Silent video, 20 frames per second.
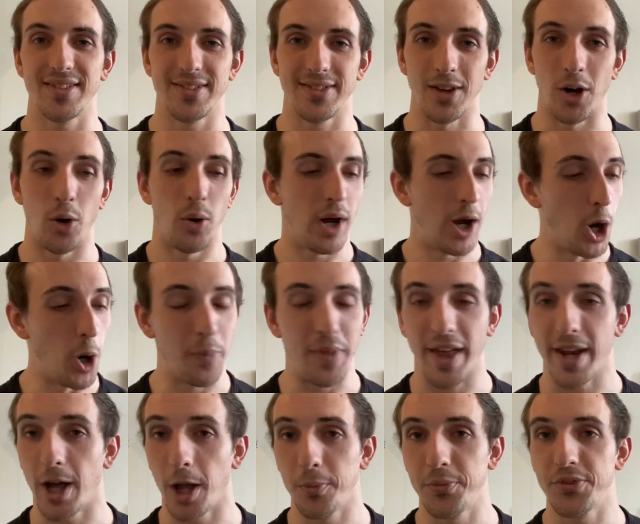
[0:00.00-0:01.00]
So, I hope
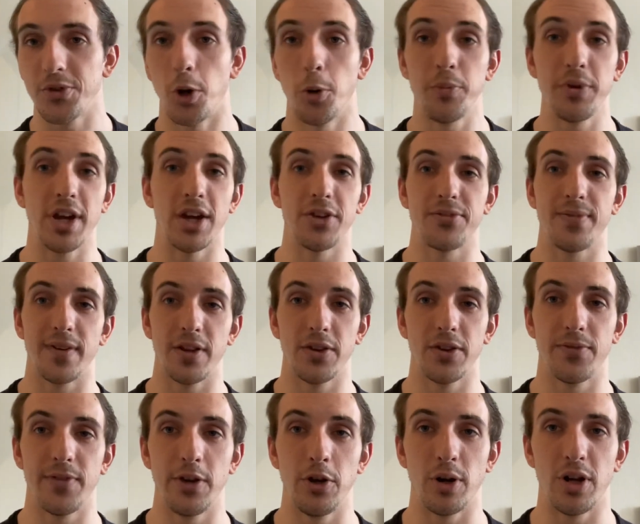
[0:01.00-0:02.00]
that helps. Hope you guys found this
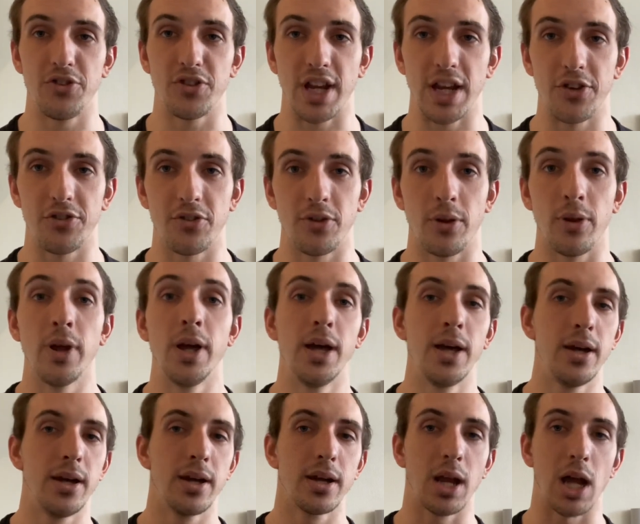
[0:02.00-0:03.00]
video educational.
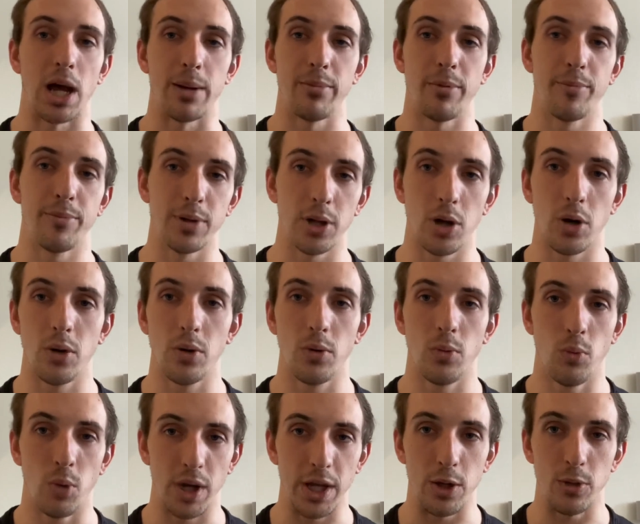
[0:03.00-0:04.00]
Comment below
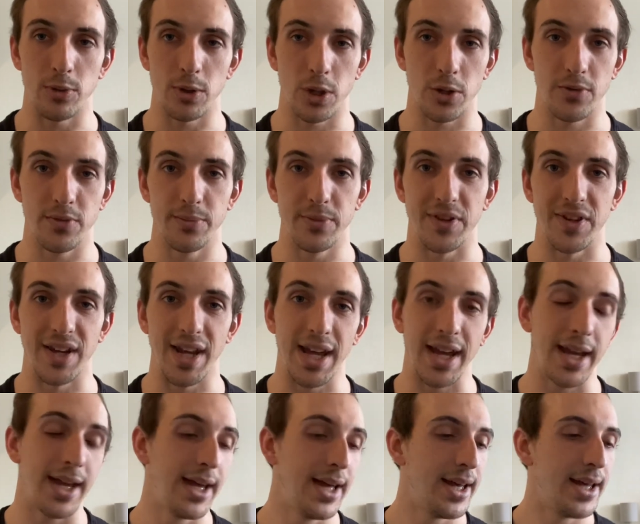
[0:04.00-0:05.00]
what you learned from
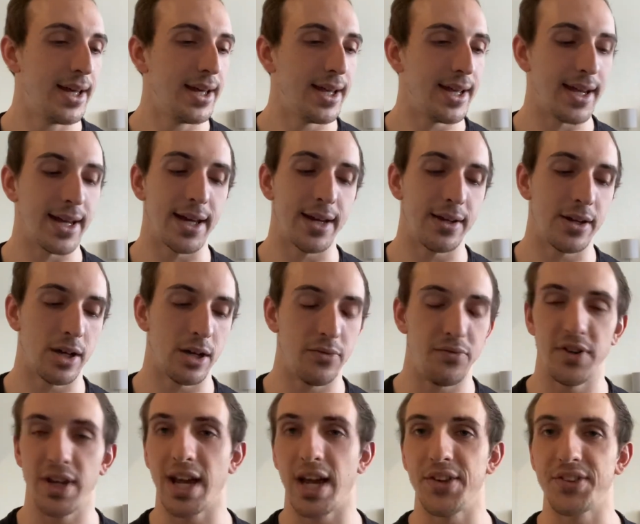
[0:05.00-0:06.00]
today. And if
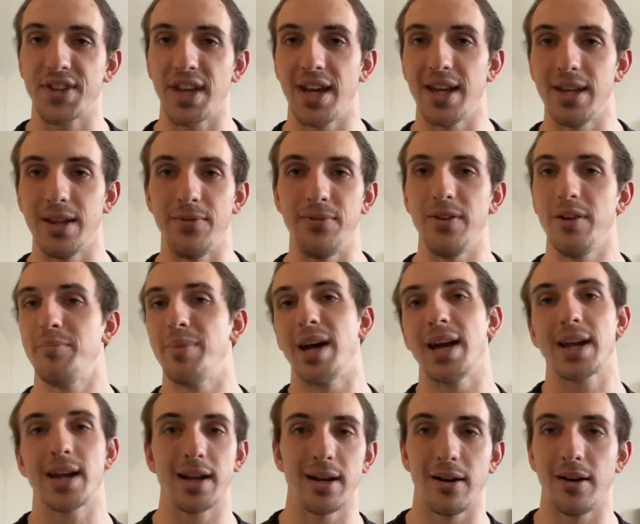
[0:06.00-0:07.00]
you guys got any
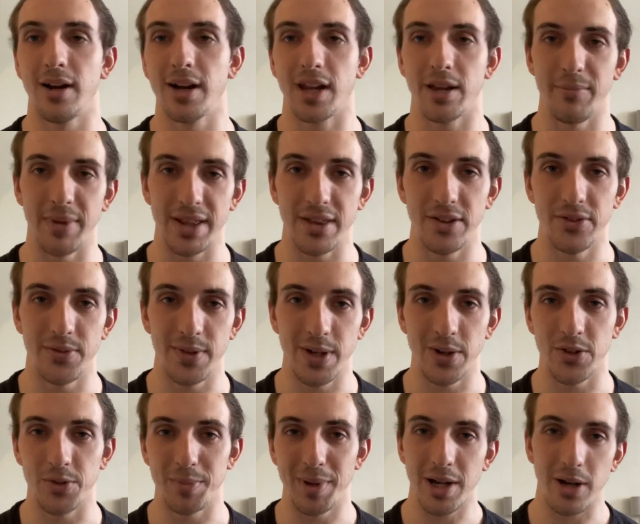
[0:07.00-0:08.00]
feedback on how I can make these
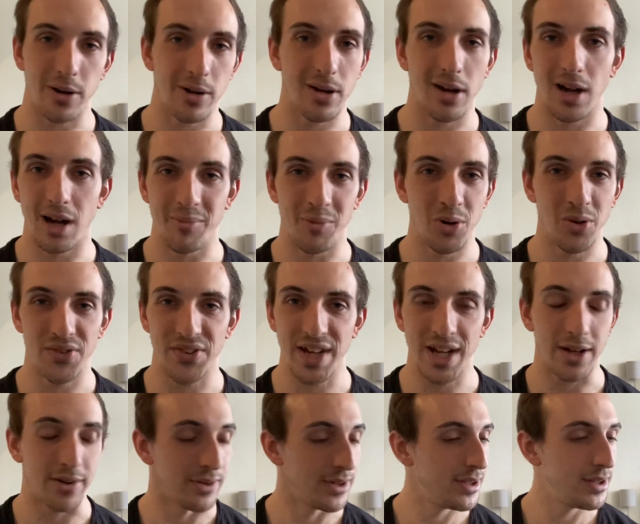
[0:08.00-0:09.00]
videos better, I'm always
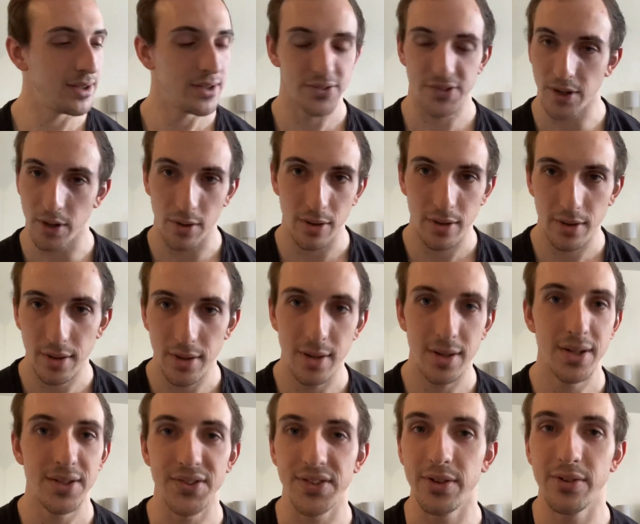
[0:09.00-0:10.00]
down. So,
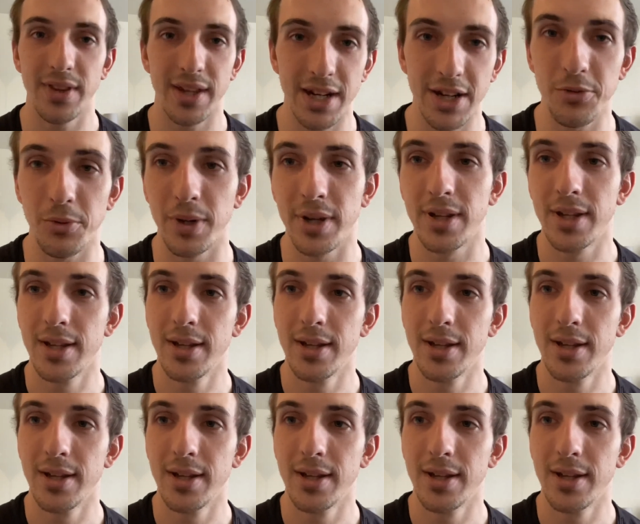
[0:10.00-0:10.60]
see you in the next one.